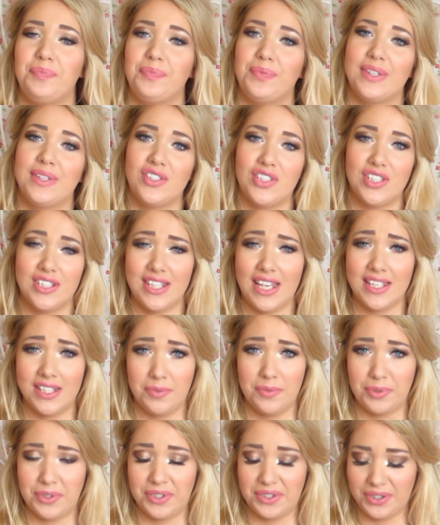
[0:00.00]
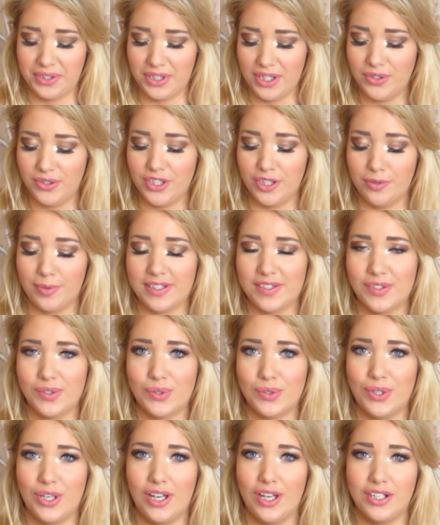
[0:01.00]
She's Essie Button on YouTube. I
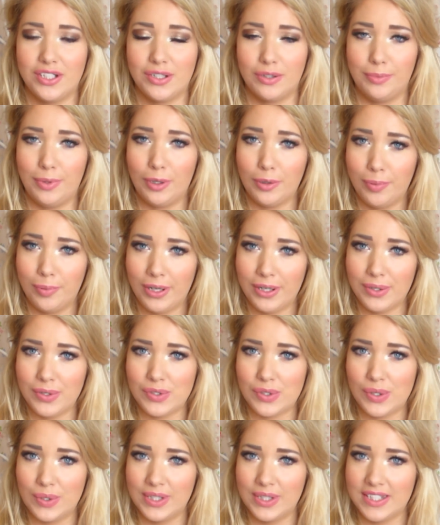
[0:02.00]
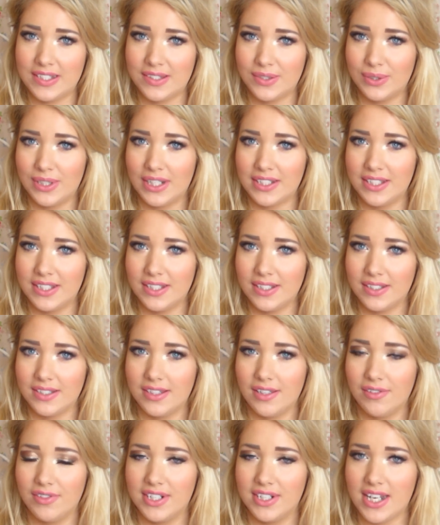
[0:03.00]
saw her do a blog post on these sunglasses
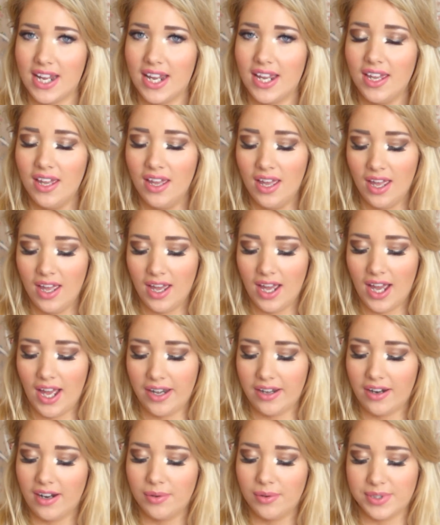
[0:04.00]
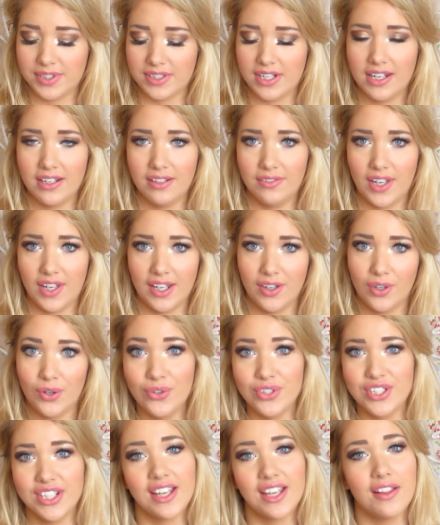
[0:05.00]
the other day, and I was kind of like
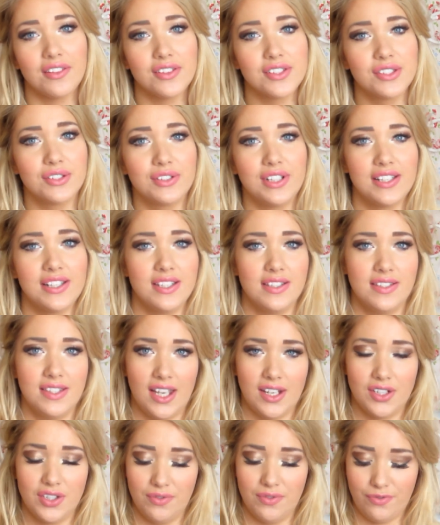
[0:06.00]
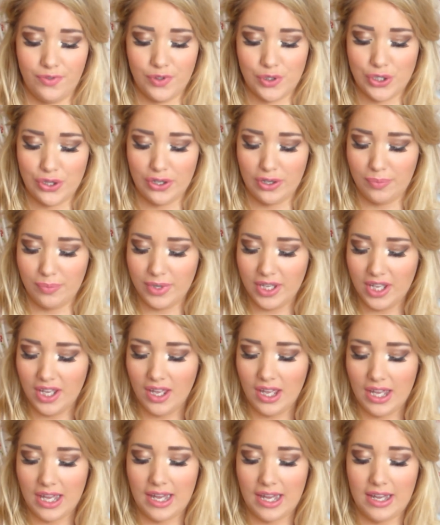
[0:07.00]
hunting out the sunglasses section for them.
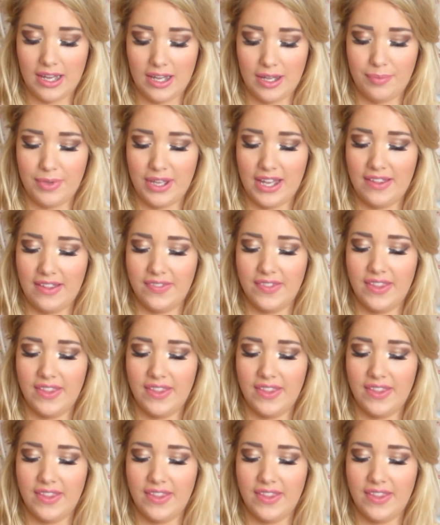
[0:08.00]
And